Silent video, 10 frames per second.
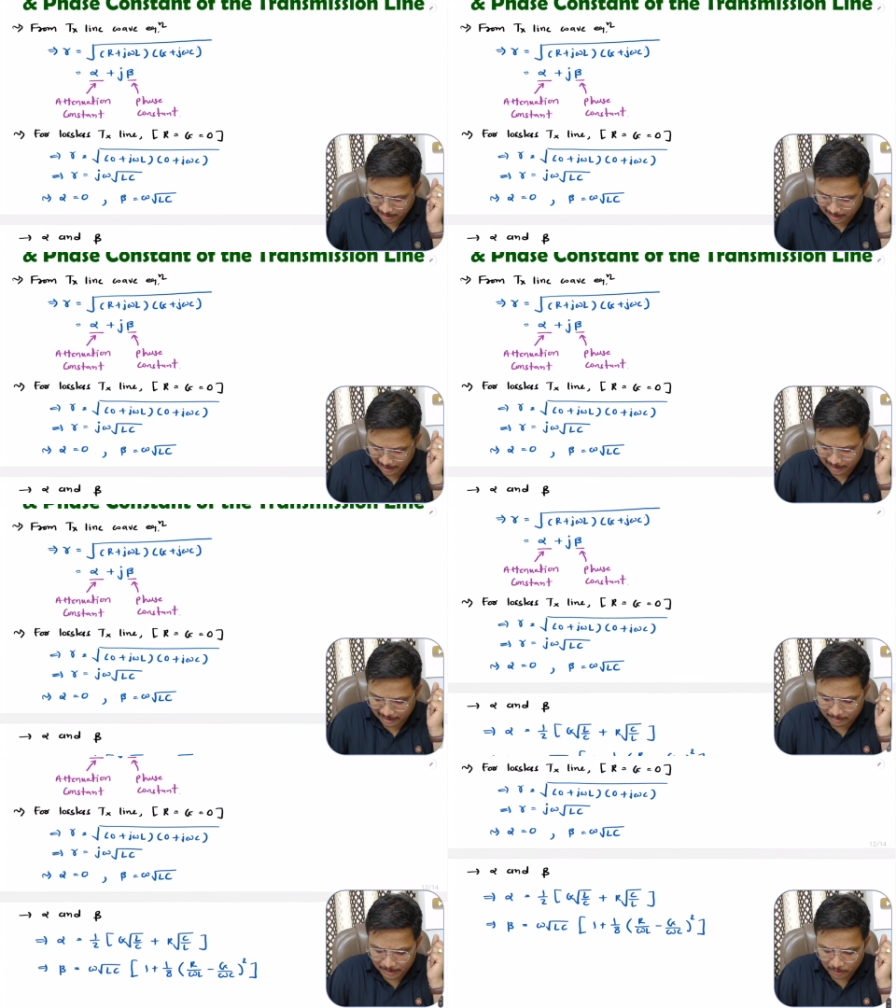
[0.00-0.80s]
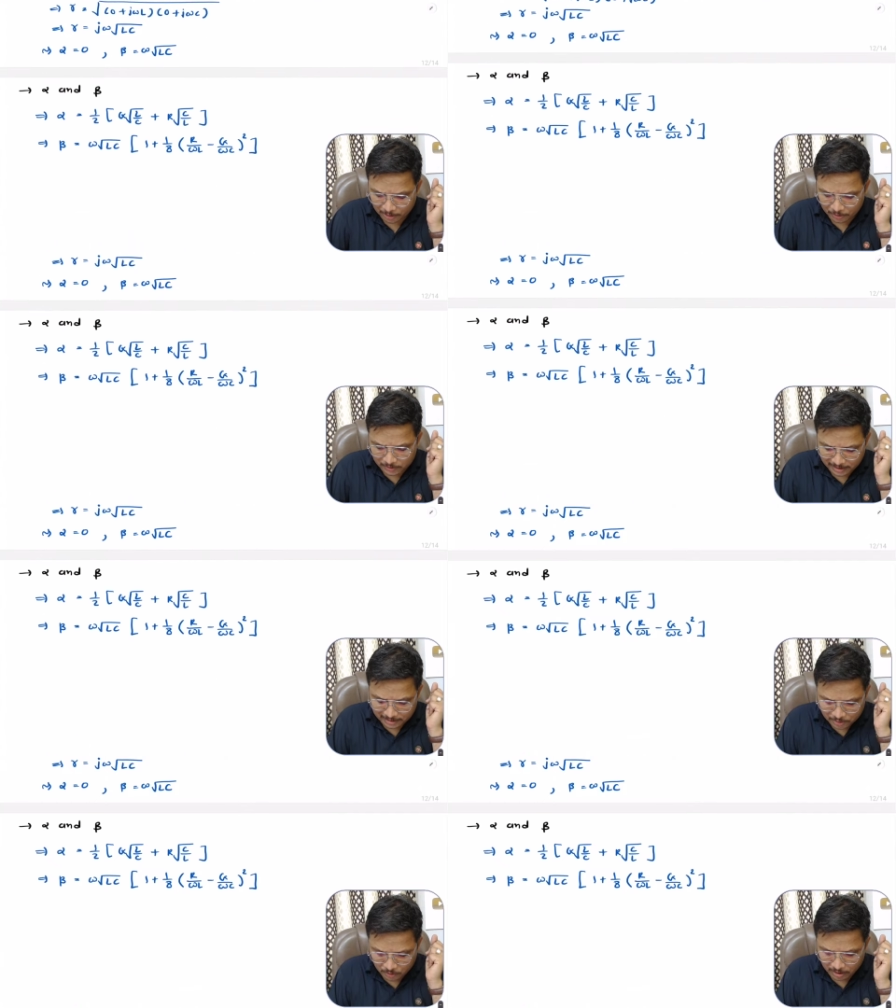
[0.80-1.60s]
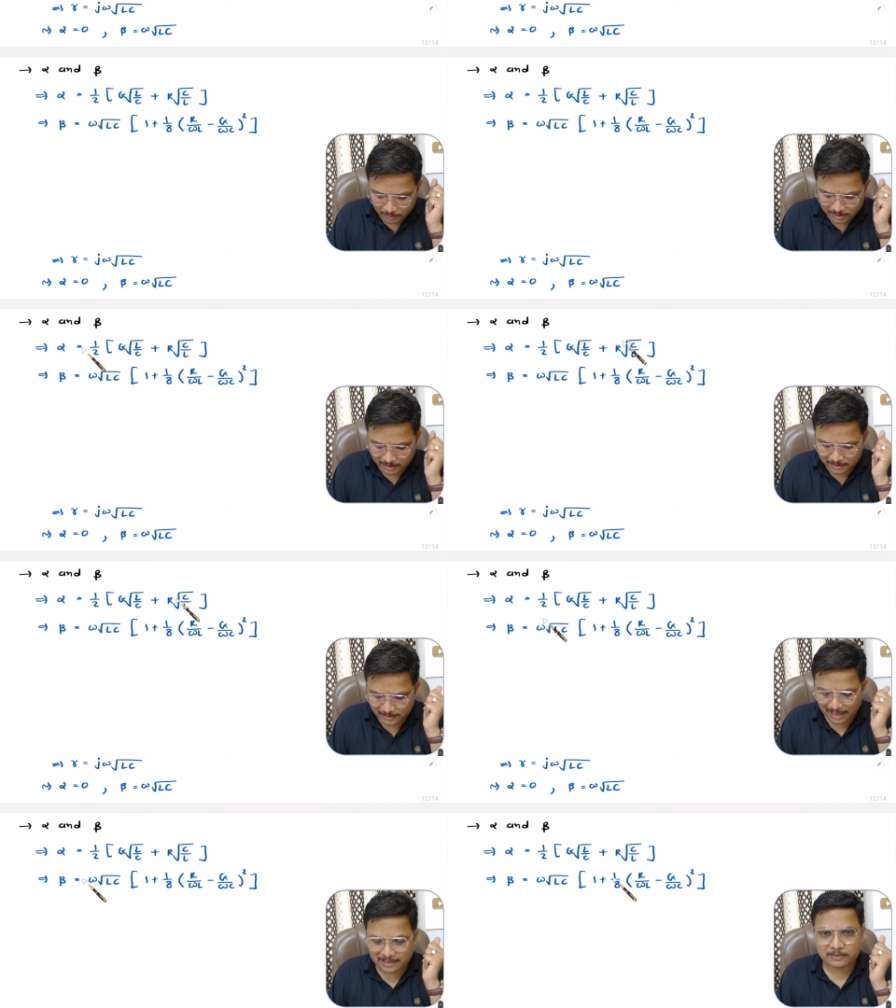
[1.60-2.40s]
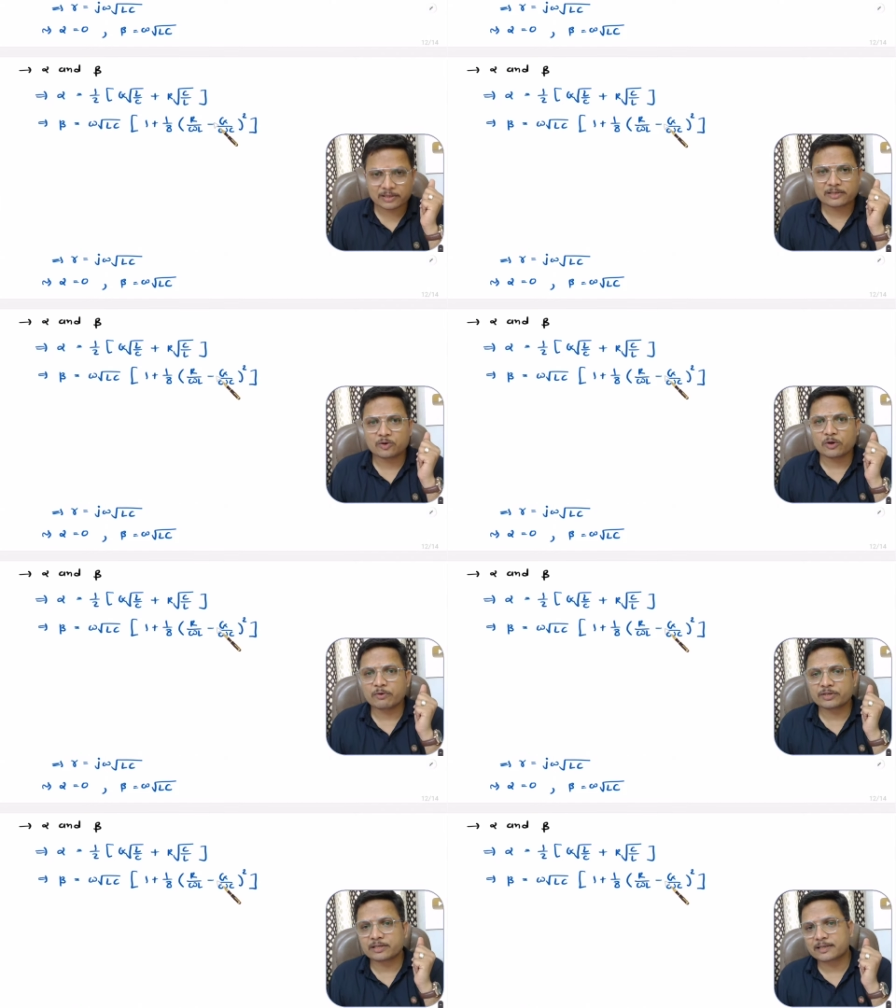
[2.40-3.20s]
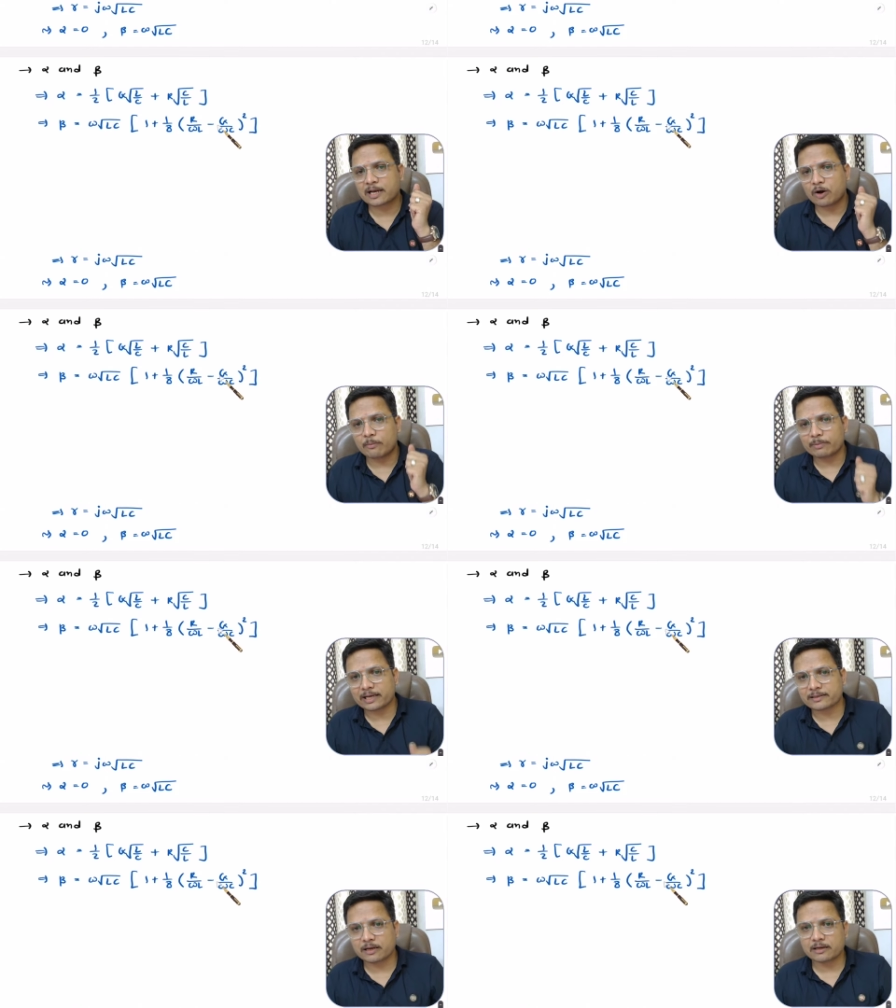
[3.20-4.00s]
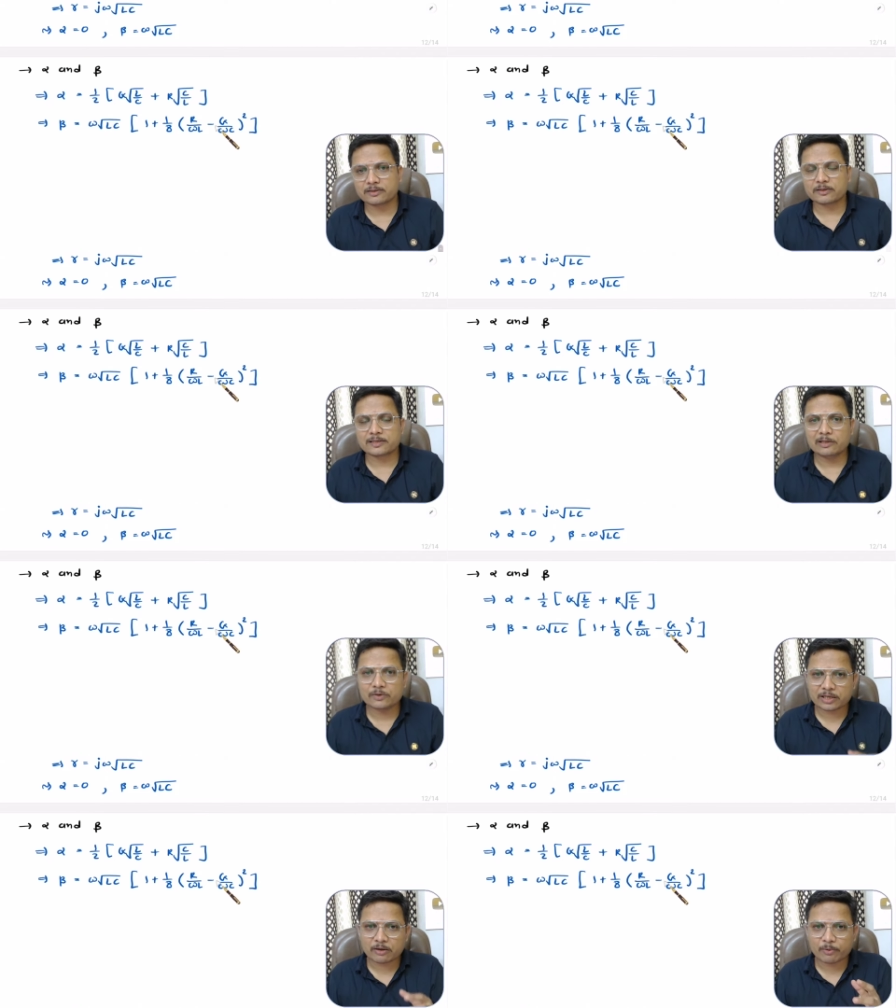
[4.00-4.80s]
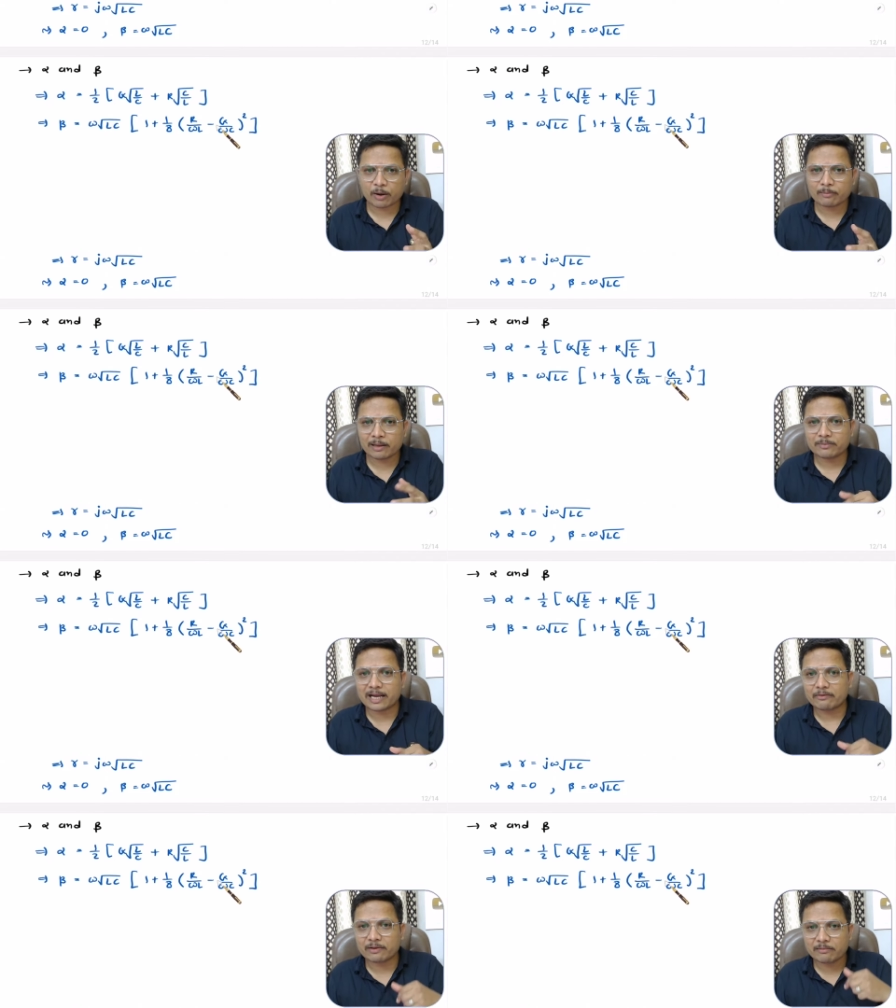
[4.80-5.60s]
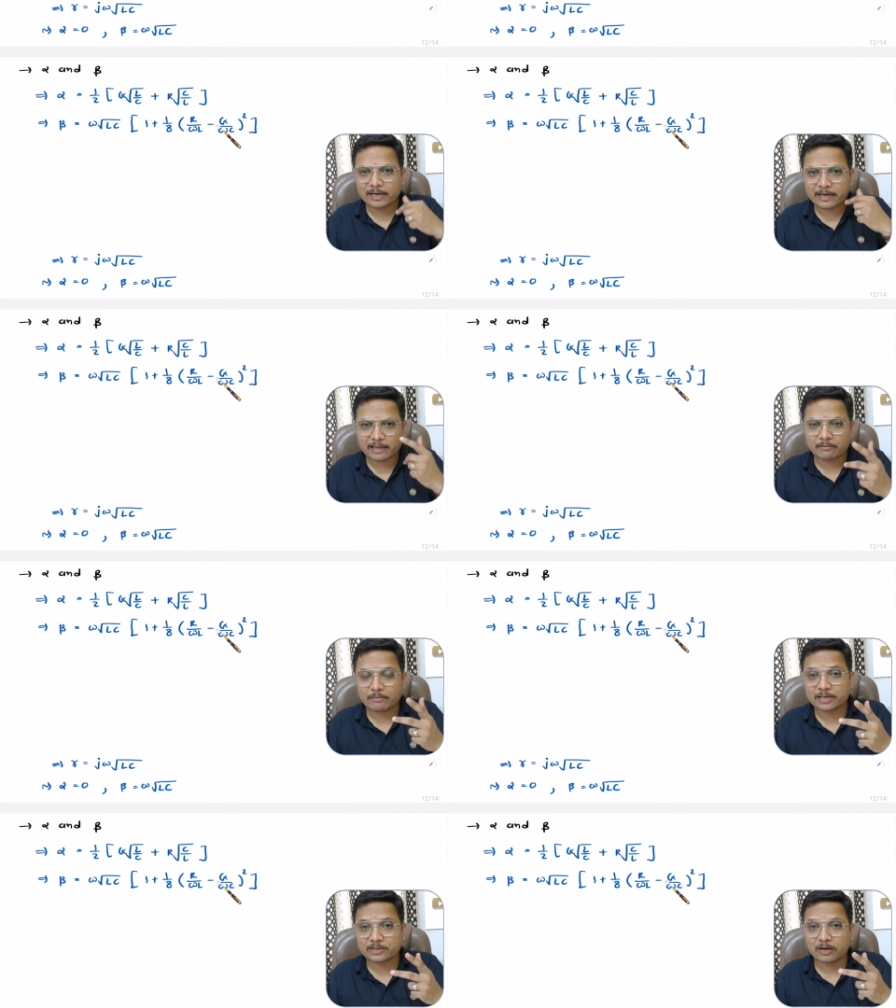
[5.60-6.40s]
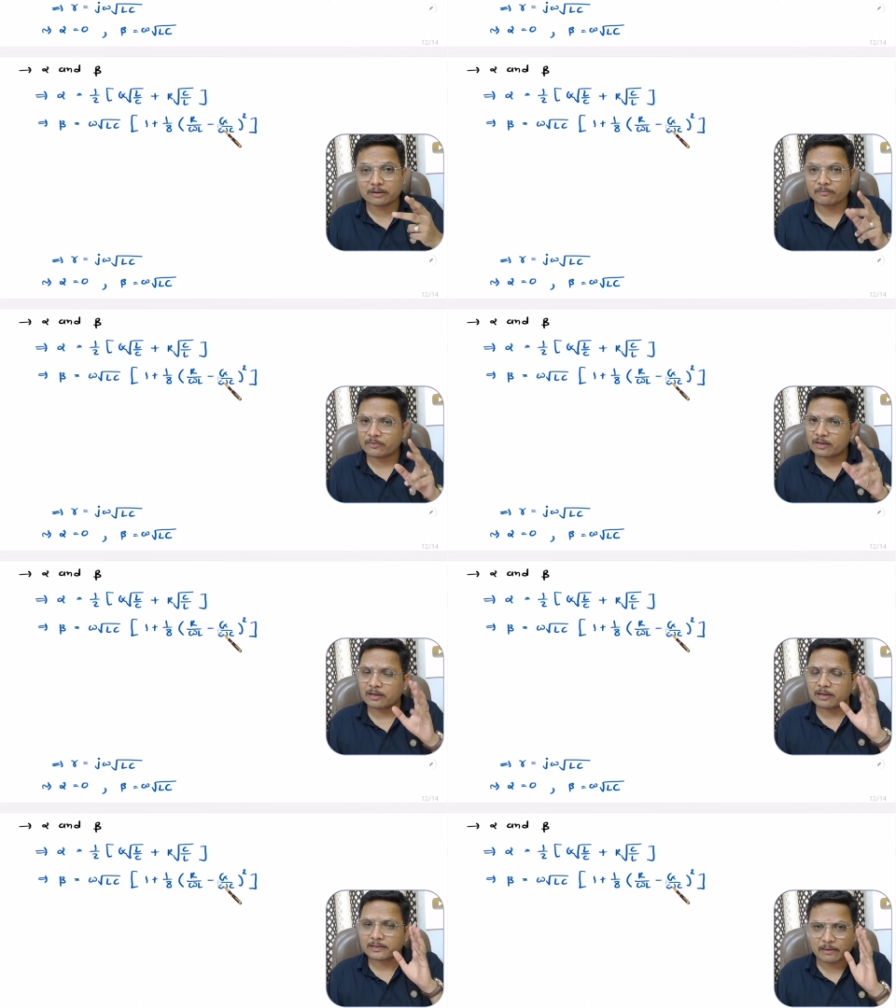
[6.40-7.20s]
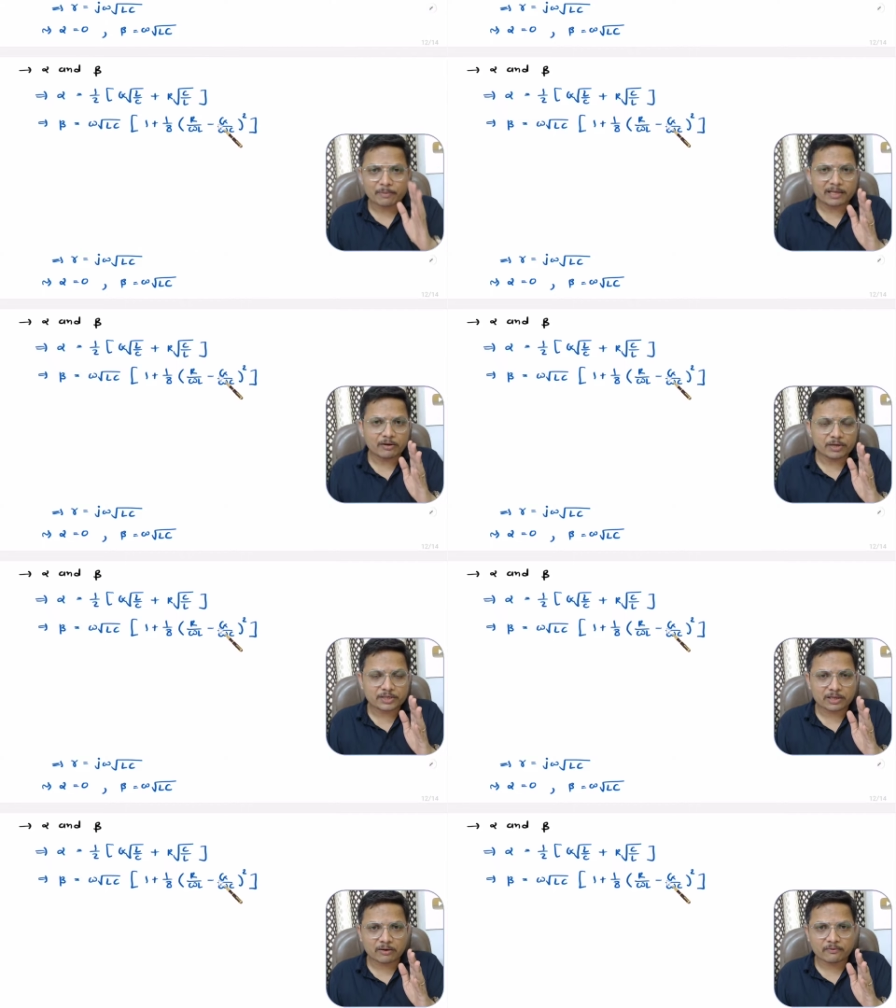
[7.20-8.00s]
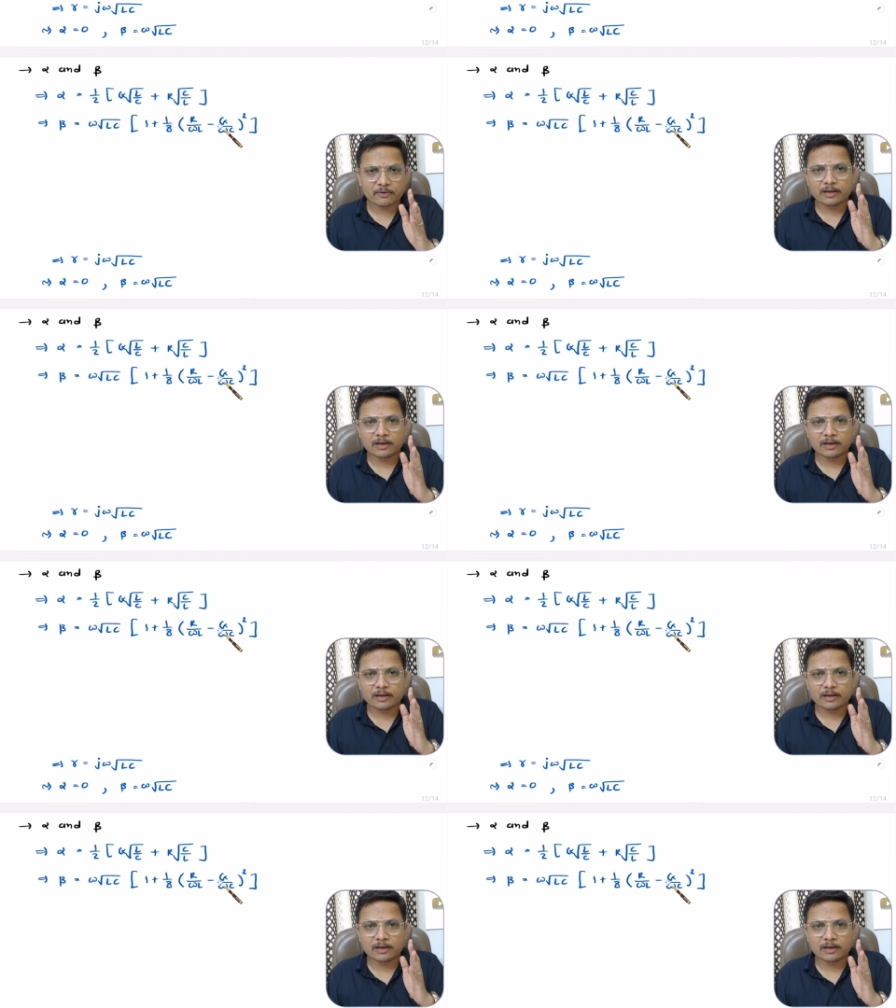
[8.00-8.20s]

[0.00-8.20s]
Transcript: I will be not using these two equations as these two equations are complex. So solution of problem that will be done based on simple equation of